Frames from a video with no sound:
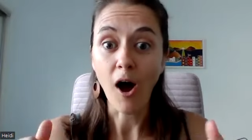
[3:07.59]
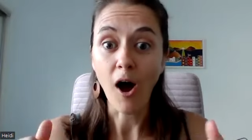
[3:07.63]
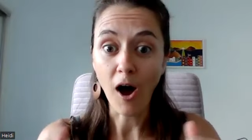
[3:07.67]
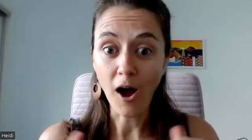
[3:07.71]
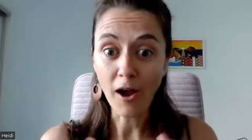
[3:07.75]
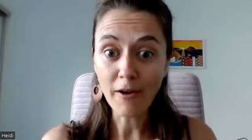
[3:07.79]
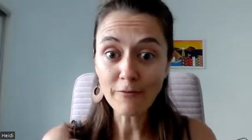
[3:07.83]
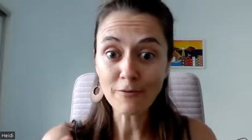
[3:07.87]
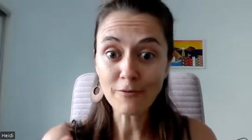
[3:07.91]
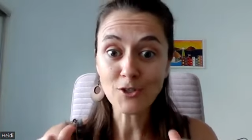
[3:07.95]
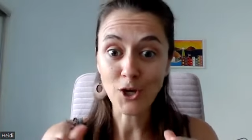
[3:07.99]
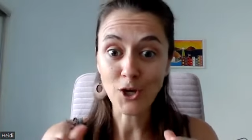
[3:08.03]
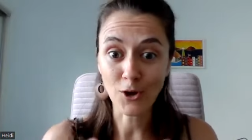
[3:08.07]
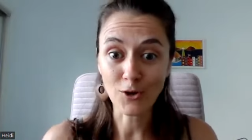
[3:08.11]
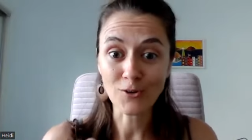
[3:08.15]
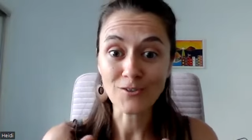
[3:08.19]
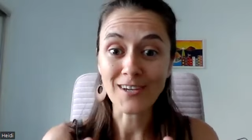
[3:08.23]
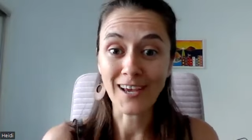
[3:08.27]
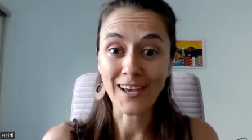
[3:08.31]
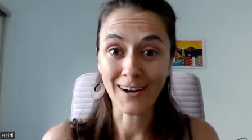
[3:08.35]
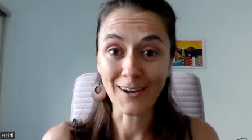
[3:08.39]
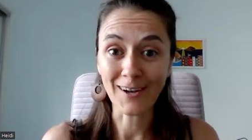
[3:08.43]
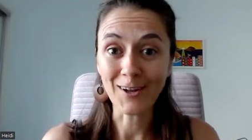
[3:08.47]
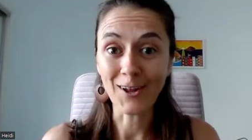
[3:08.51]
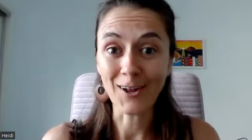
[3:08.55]
I've
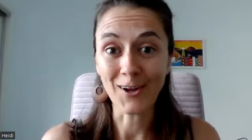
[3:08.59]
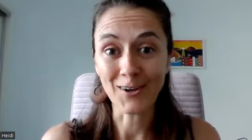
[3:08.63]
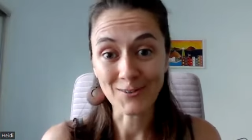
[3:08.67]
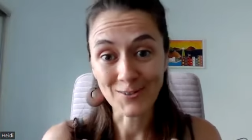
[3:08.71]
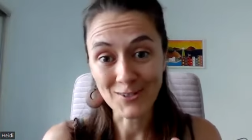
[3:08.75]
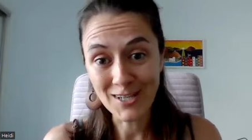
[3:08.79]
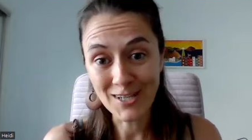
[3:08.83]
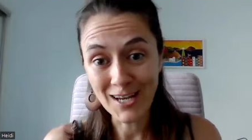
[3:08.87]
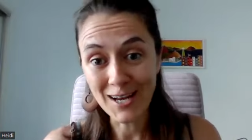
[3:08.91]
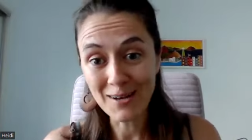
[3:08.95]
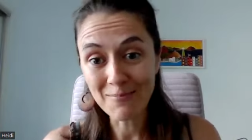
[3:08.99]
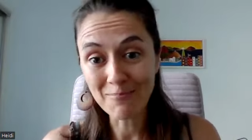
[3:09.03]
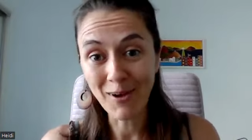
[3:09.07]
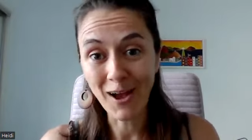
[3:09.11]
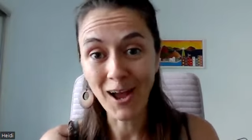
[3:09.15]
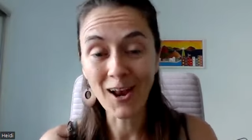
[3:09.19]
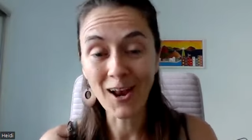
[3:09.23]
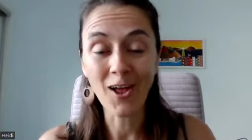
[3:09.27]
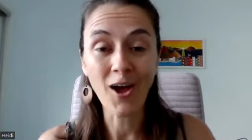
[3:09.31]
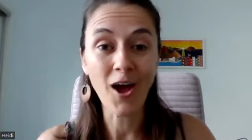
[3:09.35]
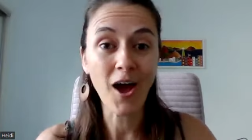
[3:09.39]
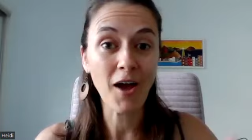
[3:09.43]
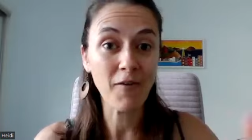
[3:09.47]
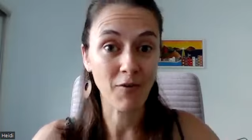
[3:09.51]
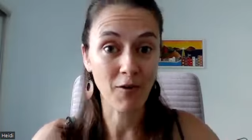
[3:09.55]
choked down a lot of shit in my
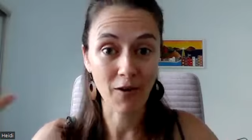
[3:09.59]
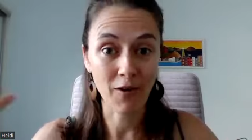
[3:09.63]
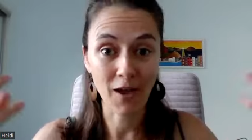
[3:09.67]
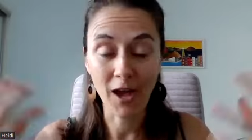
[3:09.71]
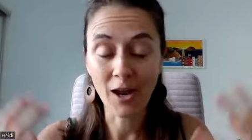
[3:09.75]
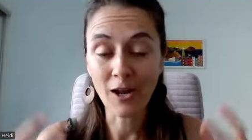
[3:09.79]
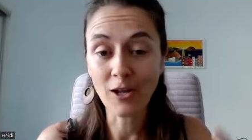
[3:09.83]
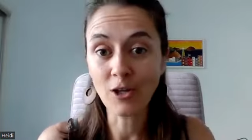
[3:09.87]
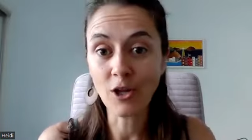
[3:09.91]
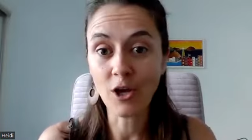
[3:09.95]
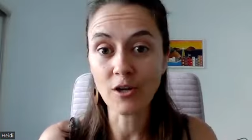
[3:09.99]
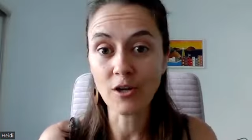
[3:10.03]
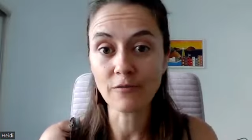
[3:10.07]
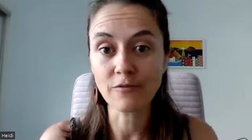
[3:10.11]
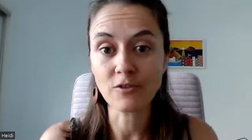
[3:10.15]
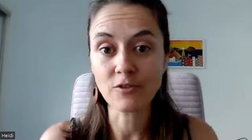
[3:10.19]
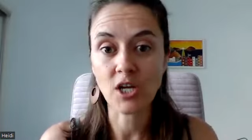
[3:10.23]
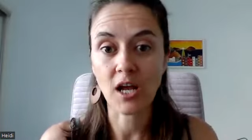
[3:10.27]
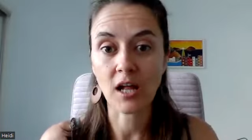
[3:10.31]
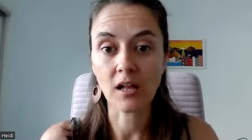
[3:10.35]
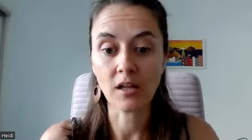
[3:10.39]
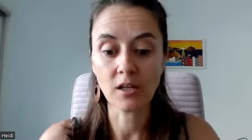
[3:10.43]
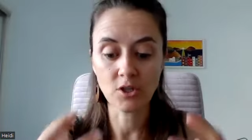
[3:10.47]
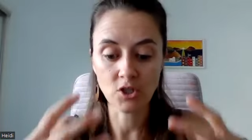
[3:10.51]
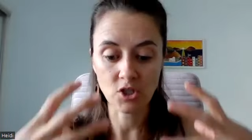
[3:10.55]
life. I've had a lot of
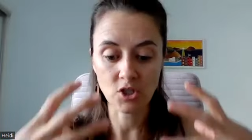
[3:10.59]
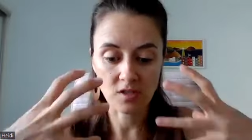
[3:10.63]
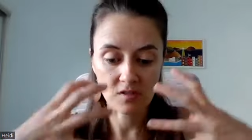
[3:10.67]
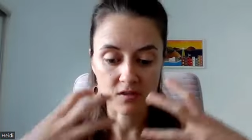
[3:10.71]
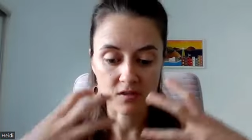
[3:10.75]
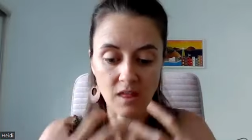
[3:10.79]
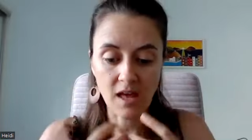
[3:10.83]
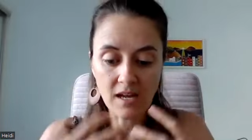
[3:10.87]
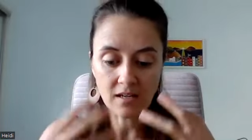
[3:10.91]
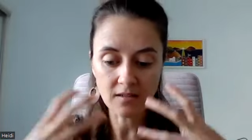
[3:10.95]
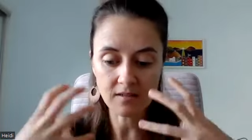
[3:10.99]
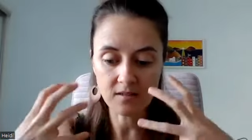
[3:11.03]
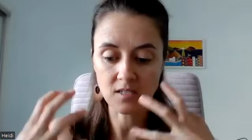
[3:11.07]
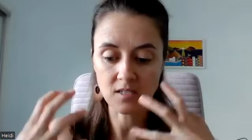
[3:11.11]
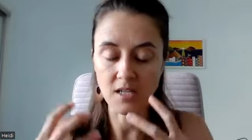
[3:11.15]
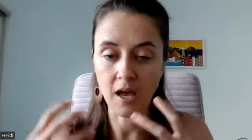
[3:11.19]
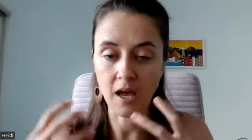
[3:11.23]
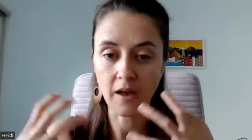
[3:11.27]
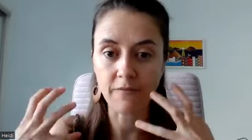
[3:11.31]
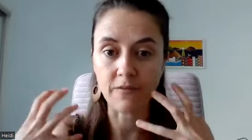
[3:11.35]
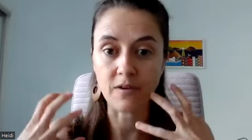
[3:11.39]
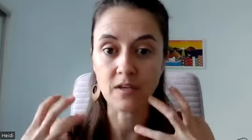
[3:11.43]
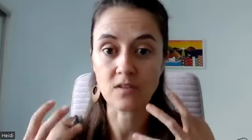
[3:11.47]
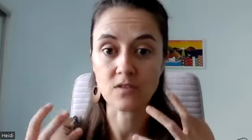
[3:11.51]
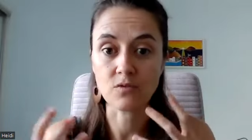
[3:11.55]
challenges. That
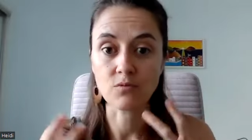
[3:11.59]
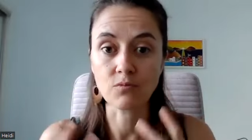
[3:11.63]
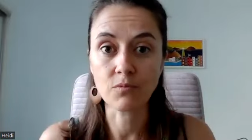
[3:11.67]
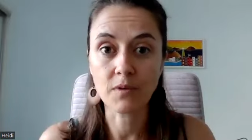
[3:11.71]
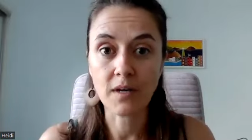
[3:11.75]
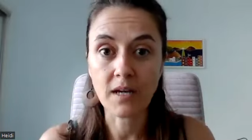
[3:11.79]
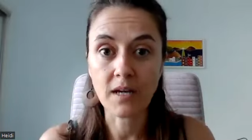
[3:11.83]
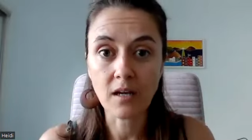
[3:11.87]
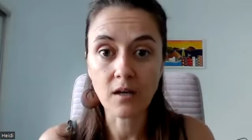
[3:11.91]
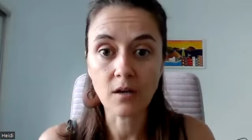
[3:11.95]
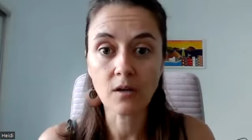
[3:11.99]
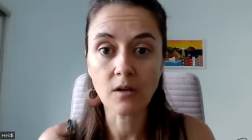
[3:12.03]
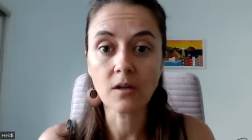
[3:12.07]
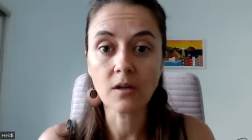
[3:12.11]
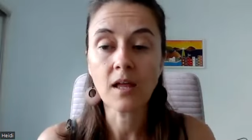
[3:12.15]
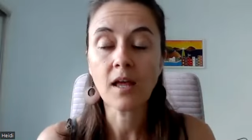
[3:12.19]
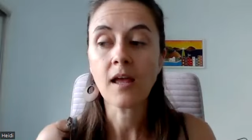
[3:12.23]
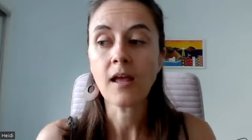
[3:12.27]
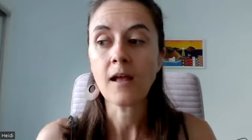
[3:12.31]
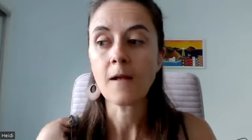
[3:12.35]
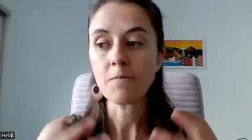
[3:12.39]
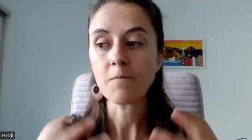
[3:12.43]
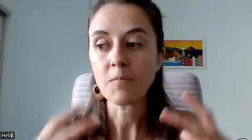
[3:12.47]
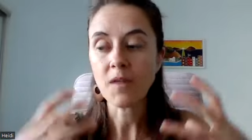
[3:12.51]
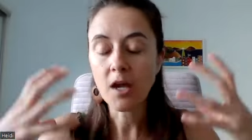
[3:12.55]
stuff is real.
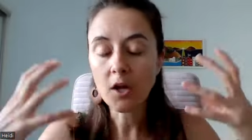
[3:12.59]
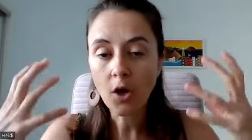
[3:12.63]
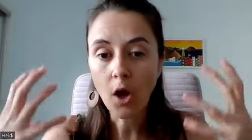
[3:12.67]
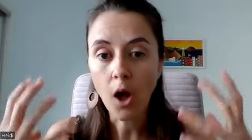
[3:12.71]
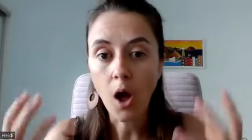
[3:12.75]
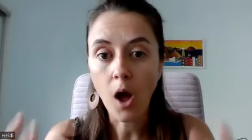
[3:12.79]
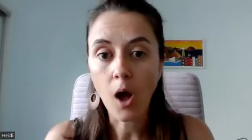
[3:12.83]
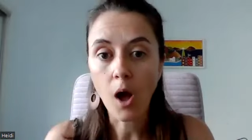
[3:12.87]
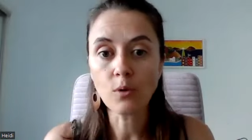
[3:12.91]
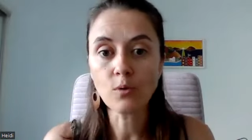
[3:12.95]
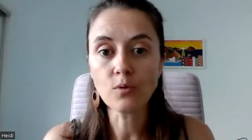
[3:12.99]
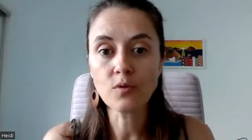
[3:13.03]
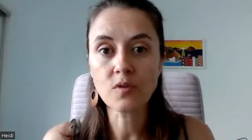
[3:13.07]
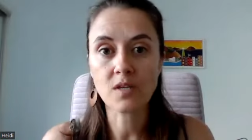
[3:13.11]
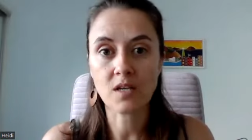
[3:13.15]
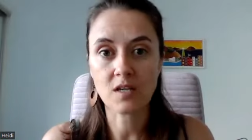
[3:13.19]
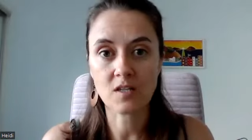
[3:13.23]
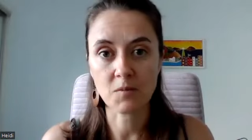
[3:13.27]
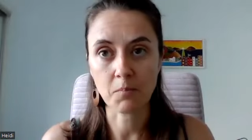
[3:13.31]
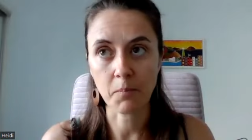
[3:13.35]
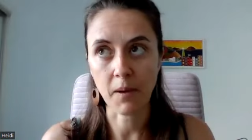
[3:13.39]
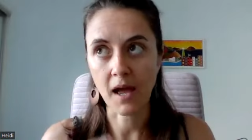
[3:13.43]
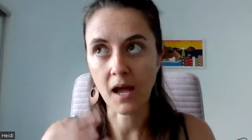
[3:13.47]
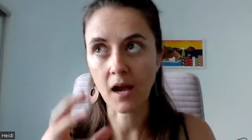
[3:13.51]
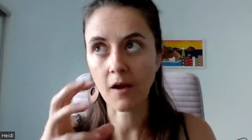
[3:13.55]
It holds
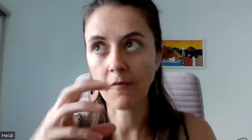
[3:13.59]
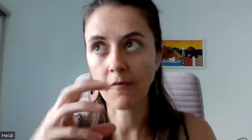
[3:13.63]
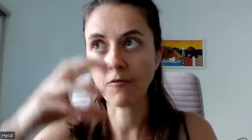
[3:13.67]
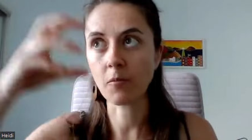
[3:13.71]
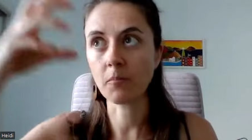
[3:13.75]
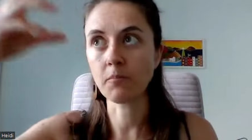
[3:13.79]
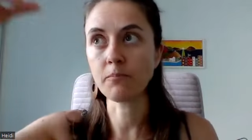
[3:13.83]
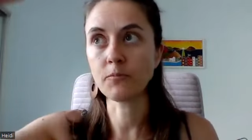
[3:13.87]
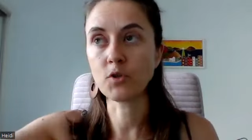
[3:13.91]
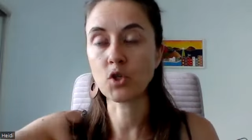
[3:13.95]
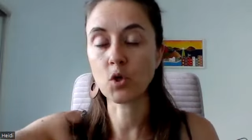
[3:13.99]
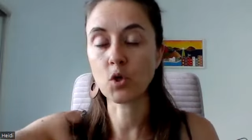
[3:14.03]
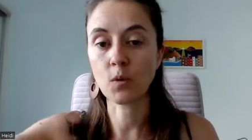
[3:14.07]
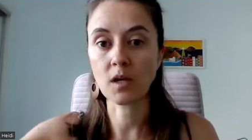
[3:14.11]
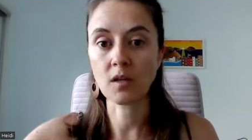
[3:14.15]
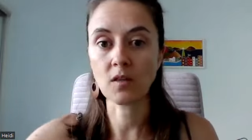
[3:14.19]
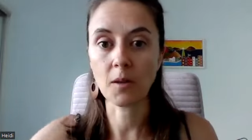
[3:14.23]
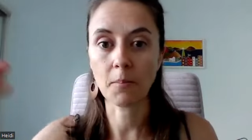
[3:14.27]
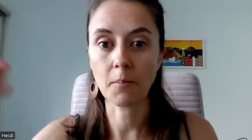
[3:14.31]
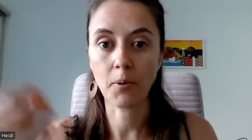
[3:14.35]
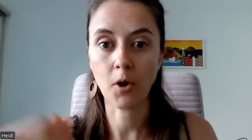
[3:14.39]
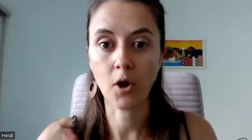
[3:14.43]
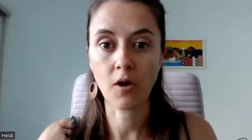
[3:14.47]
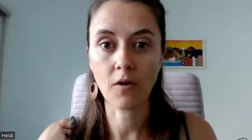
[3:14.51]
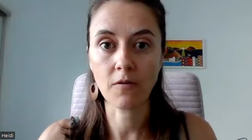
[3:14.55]
us back from
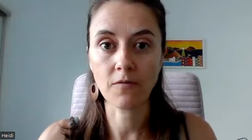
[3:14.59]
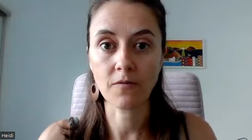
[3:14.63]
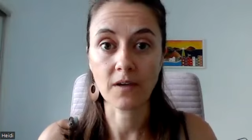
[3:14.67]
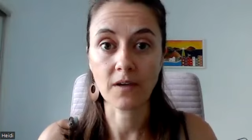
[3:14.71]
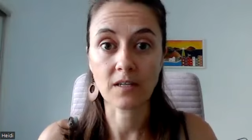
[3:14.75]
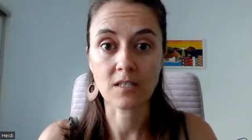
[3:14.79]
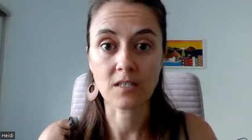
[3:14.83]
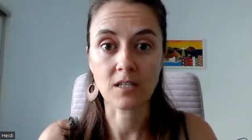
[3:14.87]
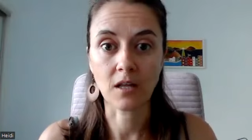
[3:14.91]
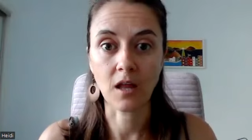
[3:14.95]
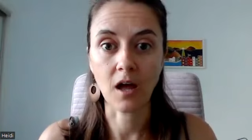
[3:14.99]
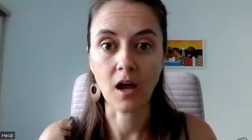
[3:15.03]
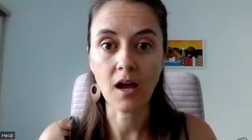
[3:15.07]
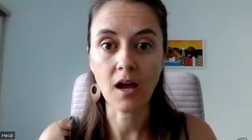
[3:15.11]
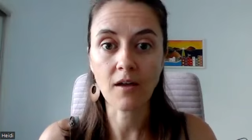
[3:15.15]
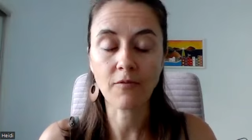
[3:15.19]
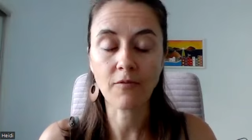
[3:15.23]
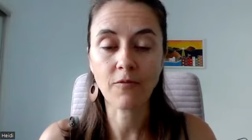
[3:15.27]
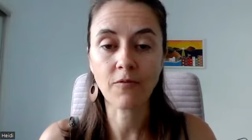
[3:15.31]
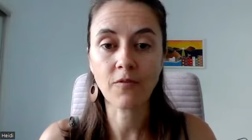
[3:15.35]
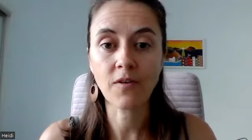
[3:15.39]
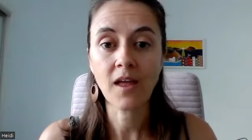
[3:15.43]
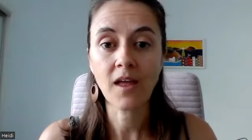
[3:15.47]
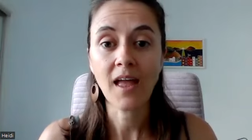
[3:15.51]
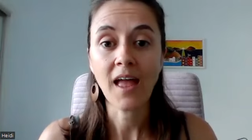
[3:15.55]
doing the perfect
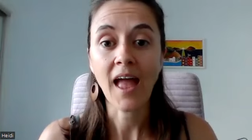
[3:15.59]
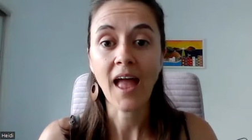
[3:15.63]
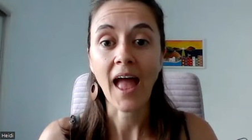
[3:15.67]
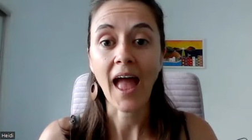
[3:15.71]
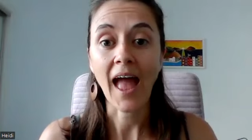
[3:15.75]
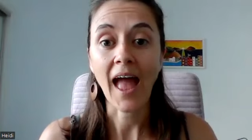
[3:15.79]
life.